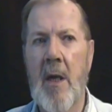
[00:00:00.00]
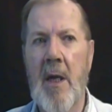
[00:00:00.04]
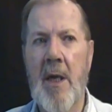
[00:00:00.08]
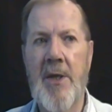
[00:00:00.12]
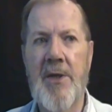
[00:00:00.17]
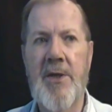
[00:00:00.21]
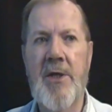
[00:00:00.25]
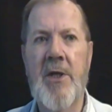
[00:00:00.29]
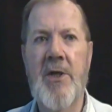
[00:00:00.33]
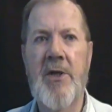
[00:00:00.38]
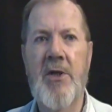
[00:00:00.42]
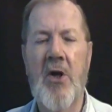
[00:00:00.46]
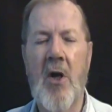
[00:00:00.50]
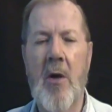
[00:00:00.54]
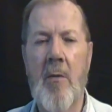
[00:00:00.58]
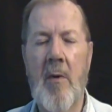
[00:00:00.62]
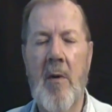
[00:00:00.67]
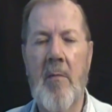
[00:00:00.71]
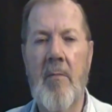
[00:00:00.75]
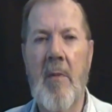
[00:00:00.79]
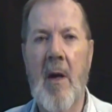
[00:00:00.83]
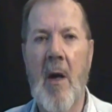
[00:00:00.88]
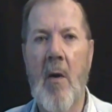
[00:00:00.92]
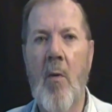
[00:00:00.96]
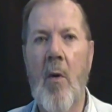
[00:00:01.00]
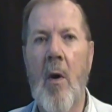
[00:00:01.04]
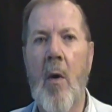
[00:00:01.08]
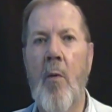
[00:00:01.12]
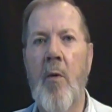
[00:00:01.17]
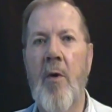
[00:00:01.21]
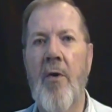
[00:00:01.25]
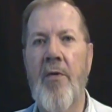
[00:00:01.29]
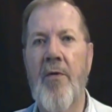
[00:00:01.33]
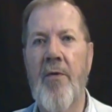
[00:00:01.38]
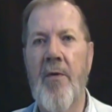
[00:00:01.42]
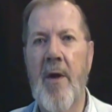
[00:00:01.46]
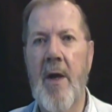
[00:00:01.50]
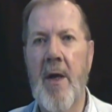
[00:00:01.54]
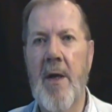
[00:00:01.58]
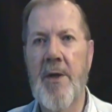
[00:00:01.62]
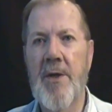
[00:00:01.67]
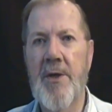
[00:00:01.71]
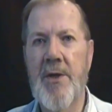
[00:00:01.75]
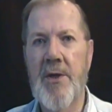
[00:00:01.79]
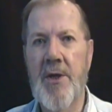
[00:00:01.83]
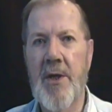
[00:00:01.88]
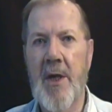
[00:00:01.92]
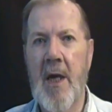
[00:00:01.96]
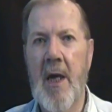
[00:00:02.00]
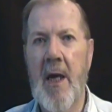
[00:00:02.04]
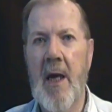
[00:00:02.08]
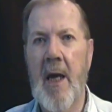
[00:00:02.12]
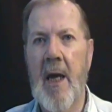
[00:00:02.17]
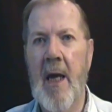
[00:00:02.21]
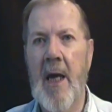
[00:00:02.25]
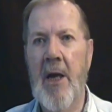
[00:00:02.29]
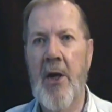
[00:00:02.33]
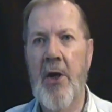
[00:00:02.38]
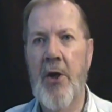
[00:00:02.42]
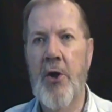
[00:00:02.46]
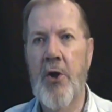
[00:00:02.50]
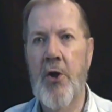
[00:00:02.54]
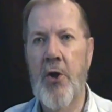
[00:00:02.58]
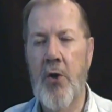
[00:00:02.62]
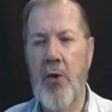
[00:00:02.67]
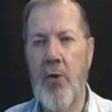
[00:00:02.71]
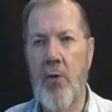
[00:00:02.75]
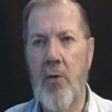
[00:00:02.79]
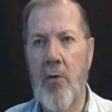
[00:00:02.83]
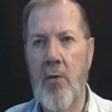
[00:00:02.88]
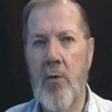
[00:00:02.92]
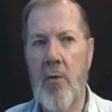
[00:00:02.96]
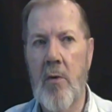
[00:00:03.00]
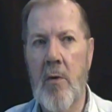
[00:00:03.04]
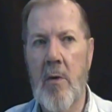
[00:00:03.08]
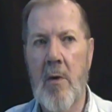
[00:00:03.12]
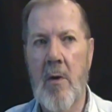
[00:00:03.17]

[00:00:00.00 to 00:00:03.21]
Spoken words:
is determined by what we think, say, and do,